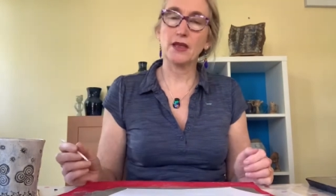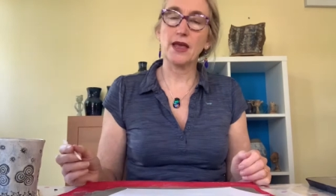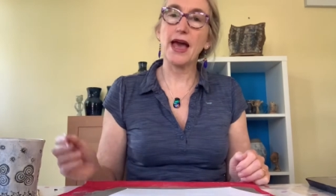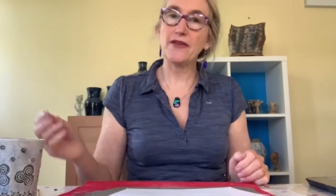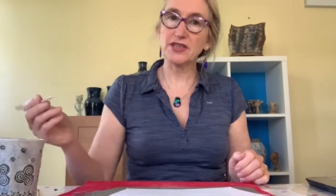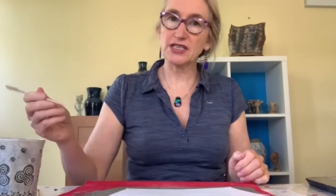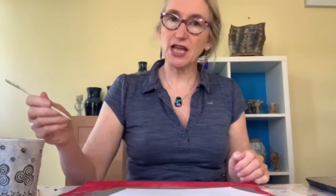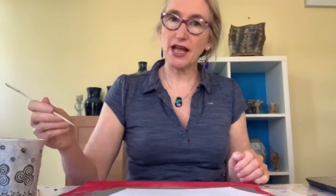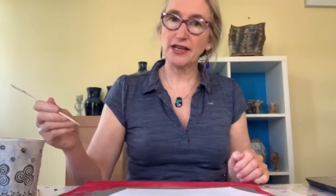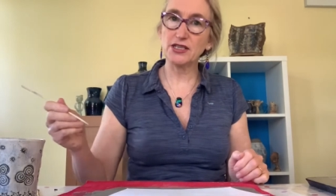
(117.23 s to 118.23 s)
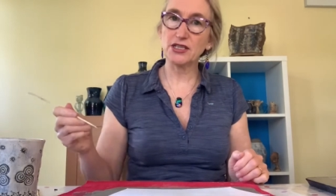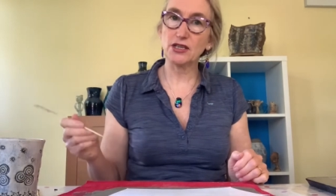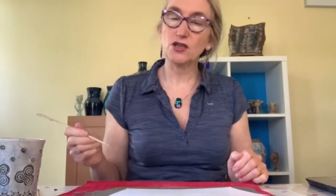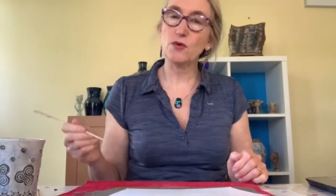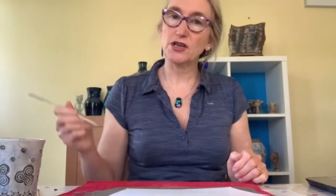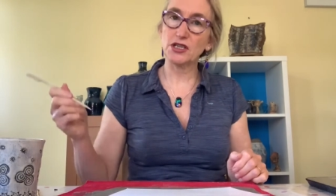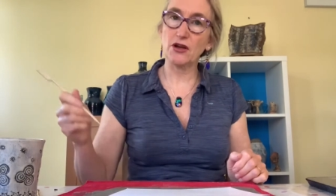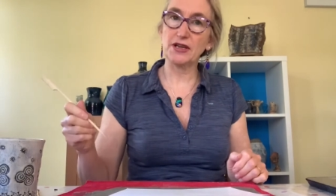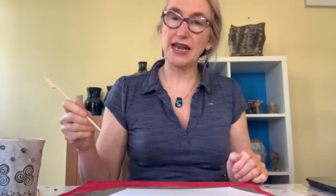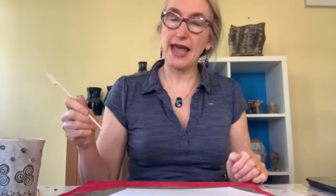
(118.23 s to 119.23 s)
At the sides, you want to go
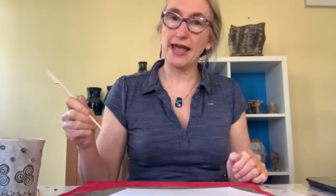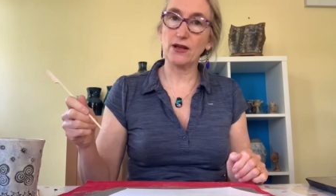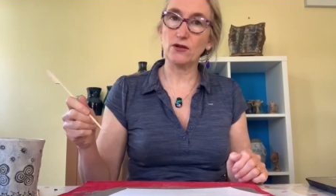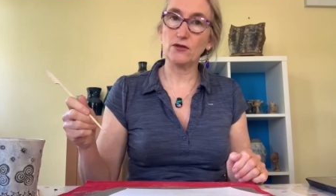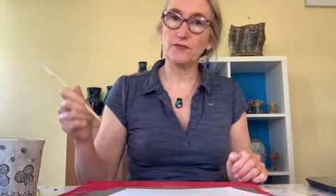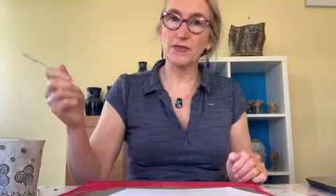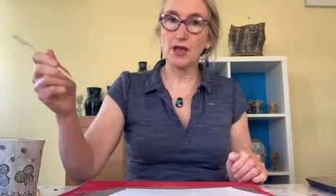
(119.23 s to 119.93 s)
at an angle